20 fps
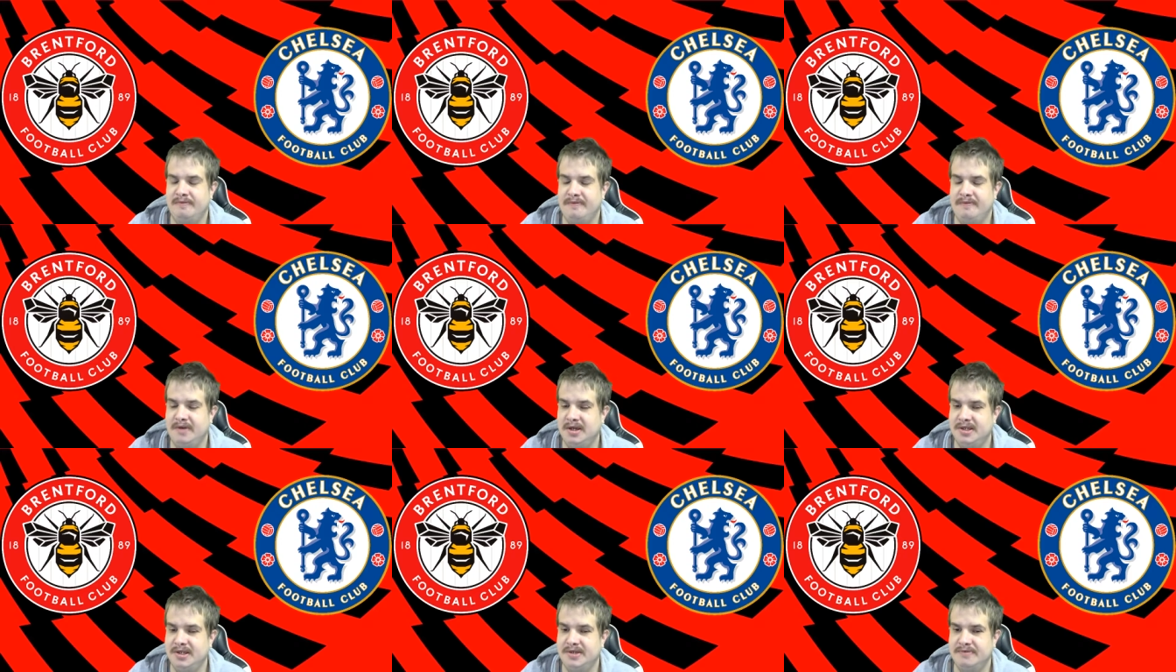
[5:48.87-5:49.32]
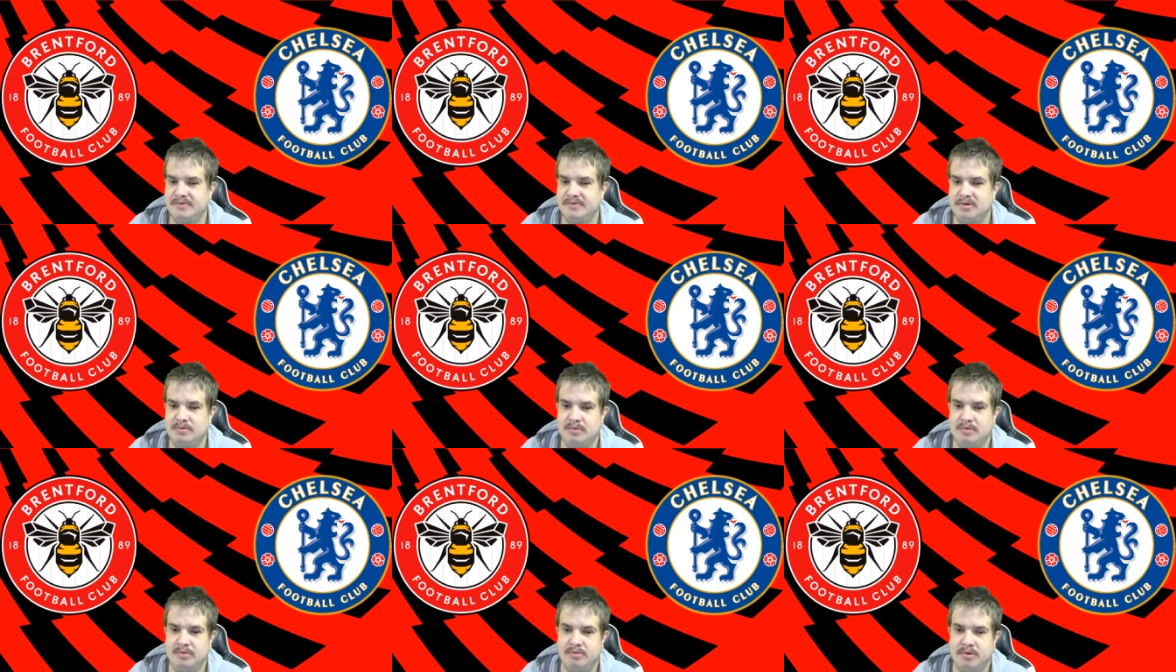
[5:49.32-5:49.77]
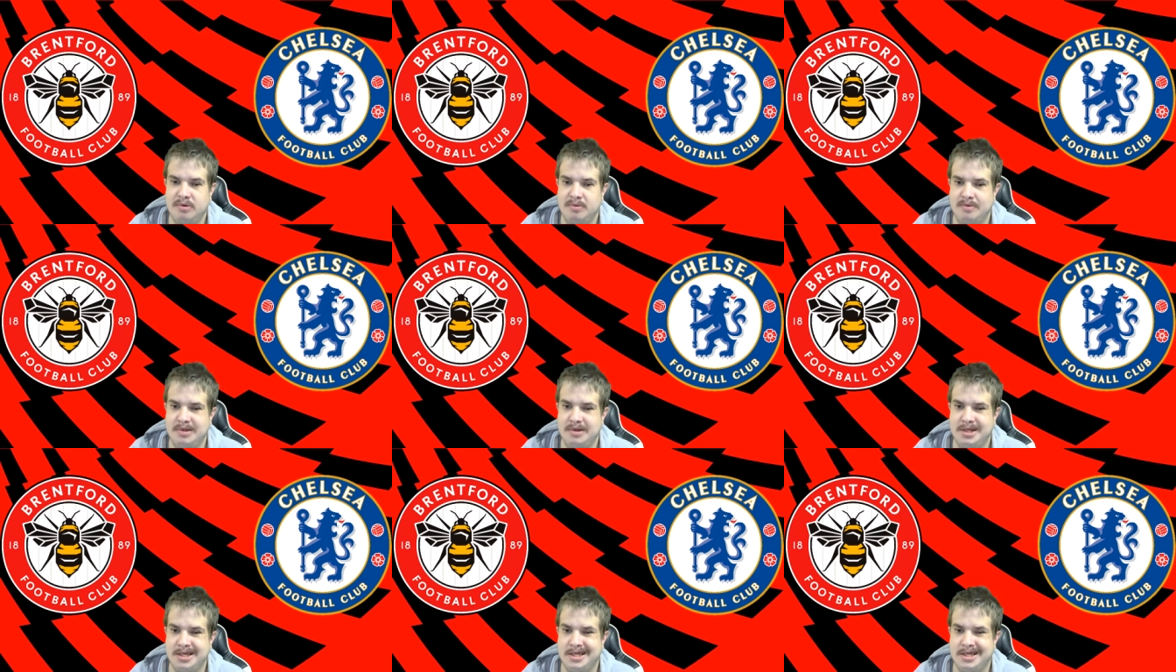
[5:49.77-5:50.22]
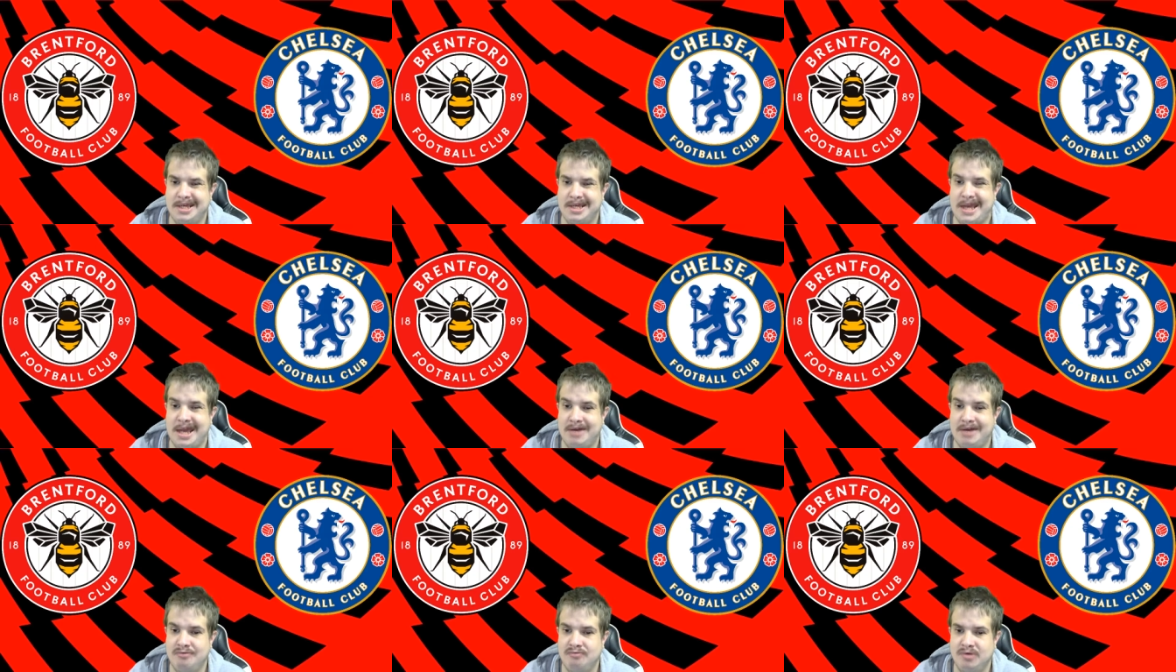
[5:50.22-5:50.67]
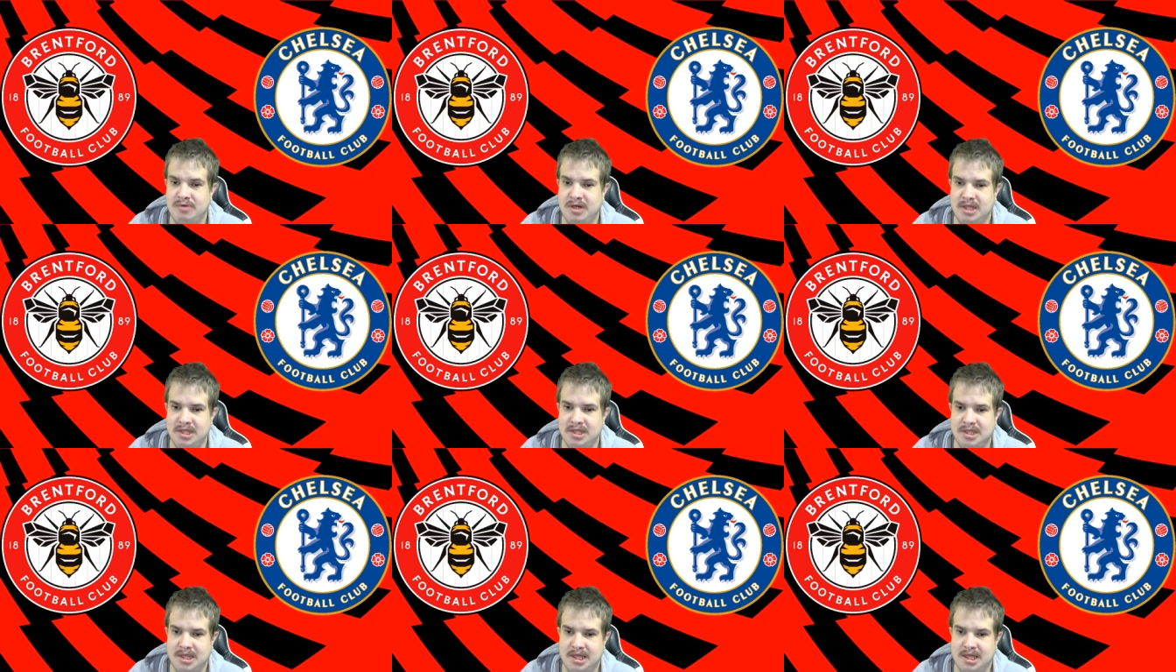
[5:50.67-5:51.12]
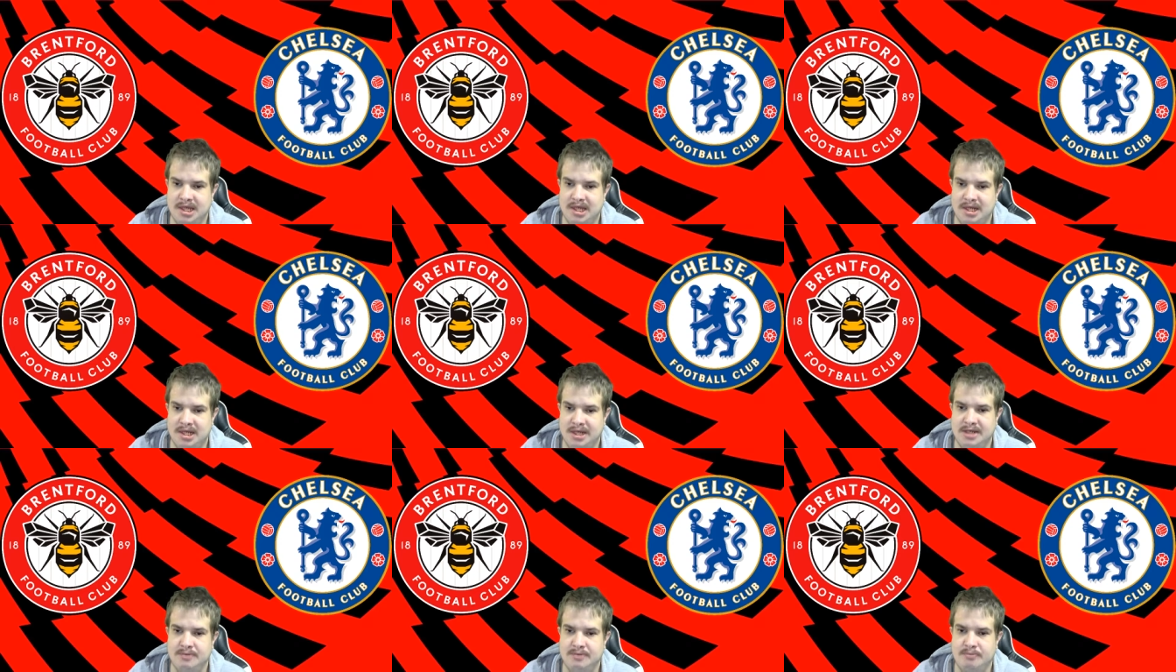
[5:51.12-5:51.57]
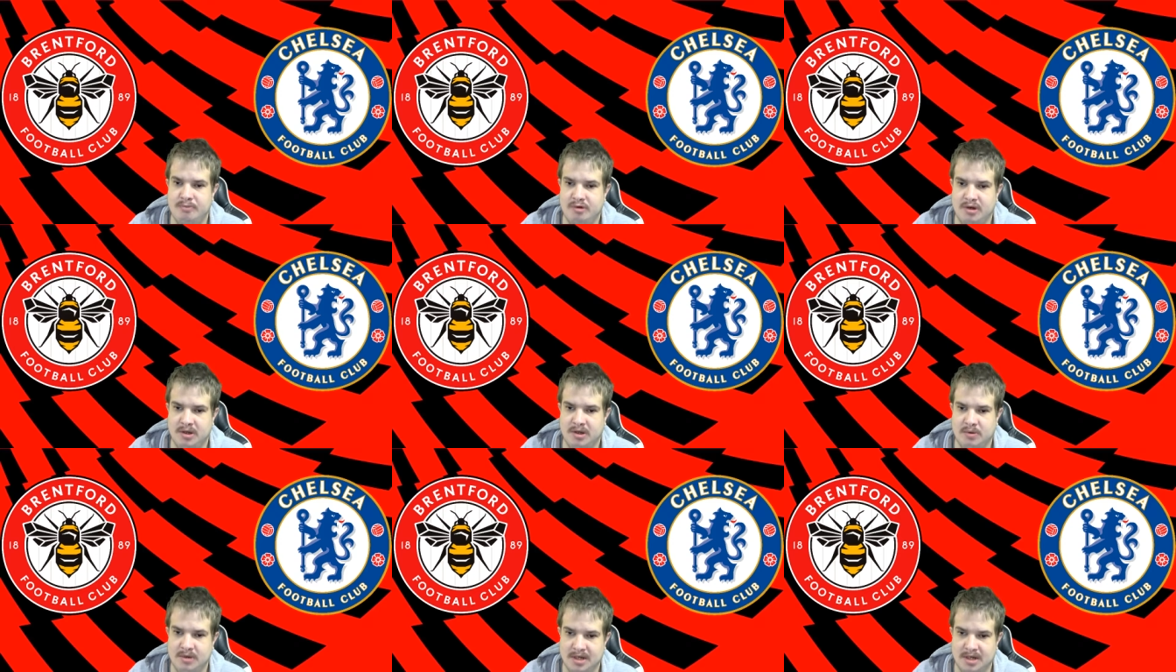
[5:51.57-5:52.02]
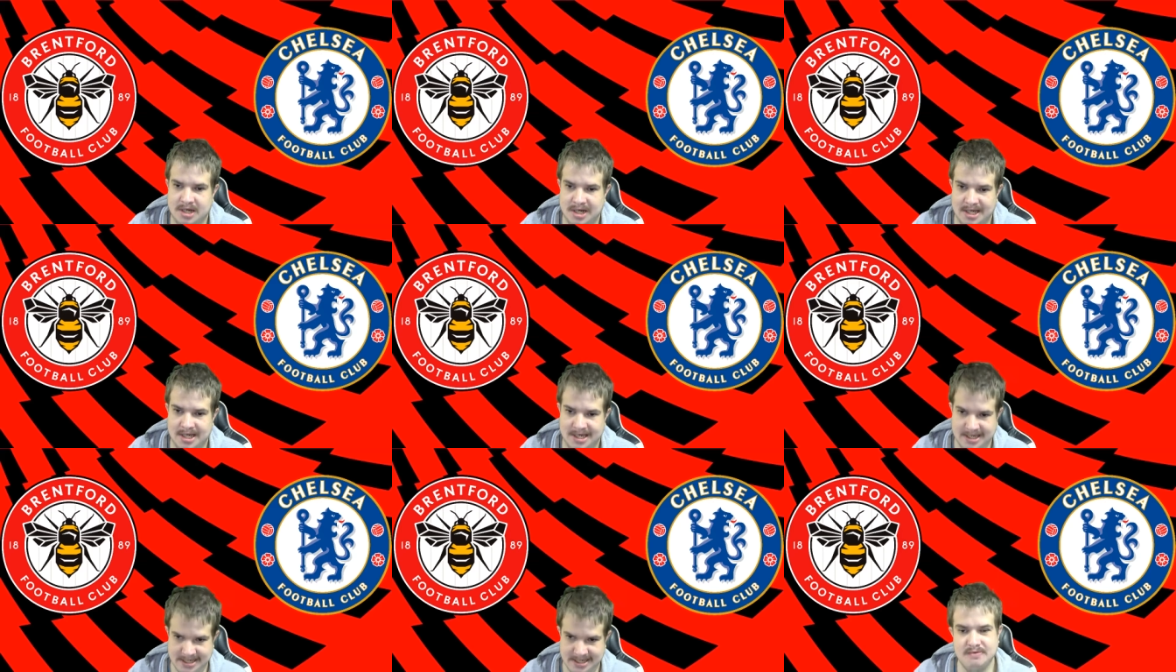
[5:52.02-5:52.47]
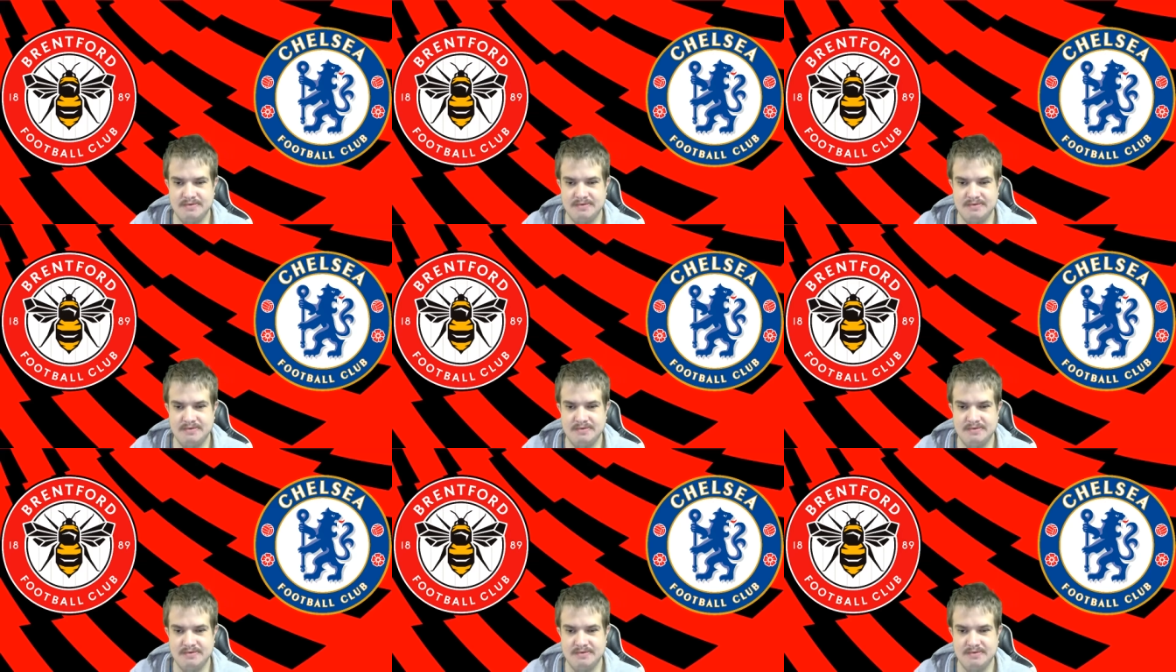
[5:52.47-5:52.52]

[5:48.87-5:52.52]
First ever time in the Premier League and really settling in pretty quickly.